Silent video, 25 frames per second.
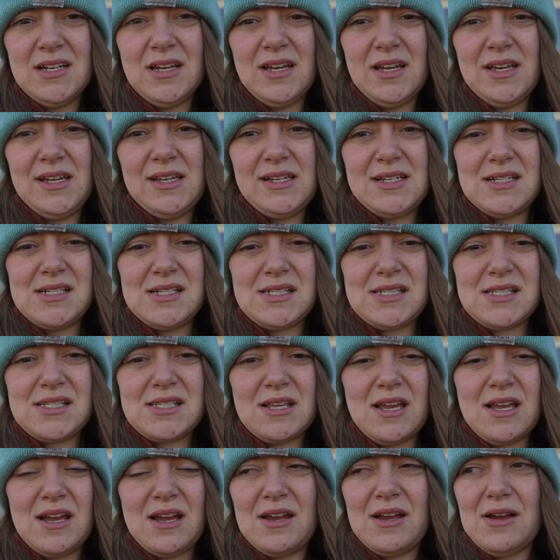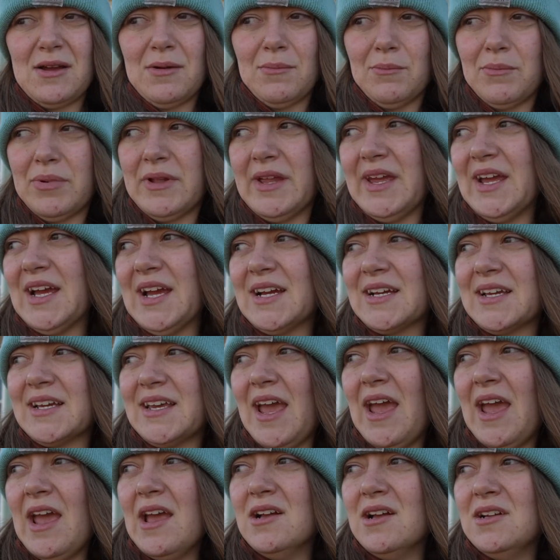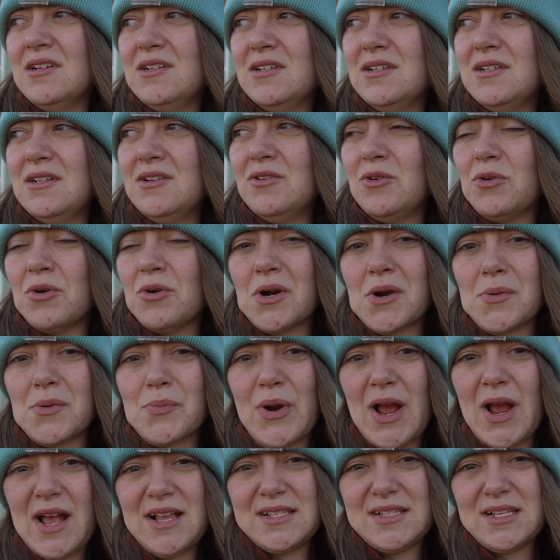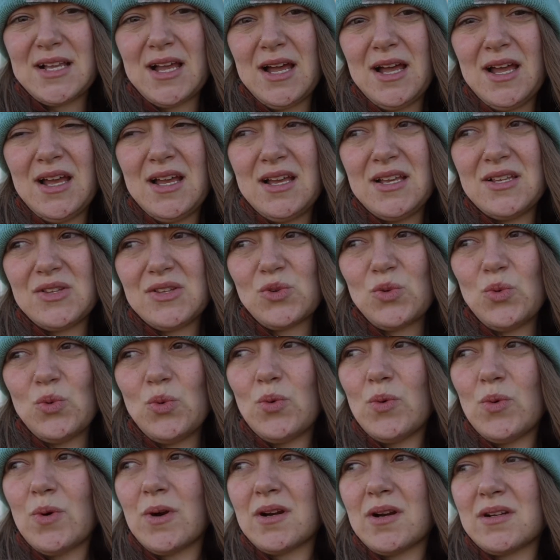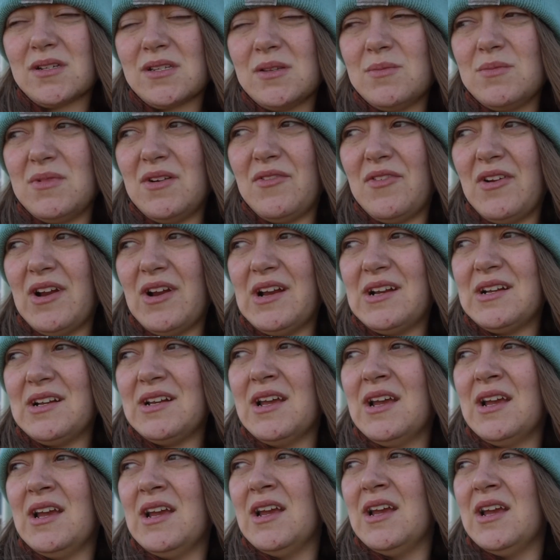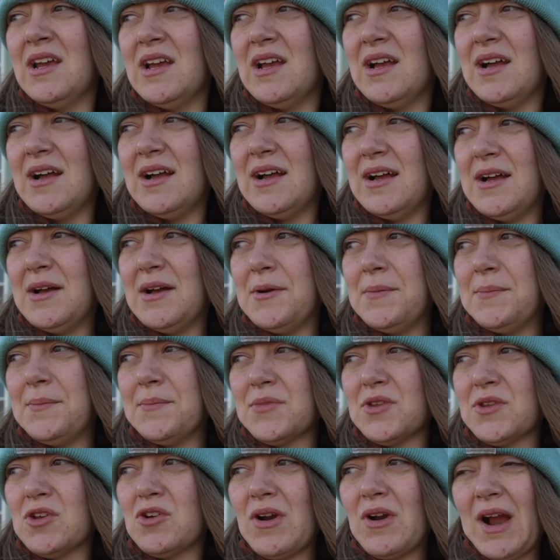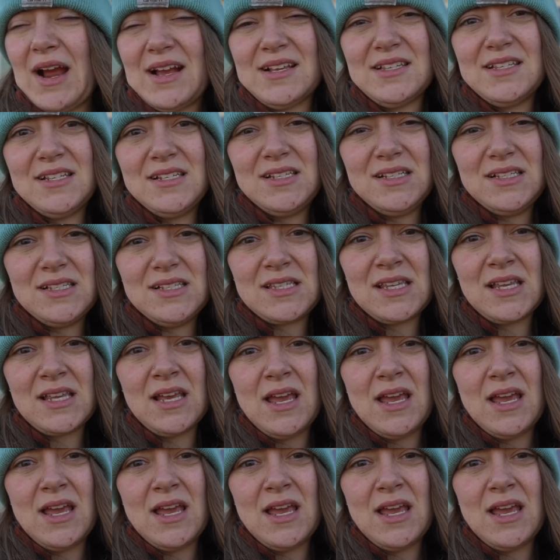is plant kale or brassicas or some different grasses,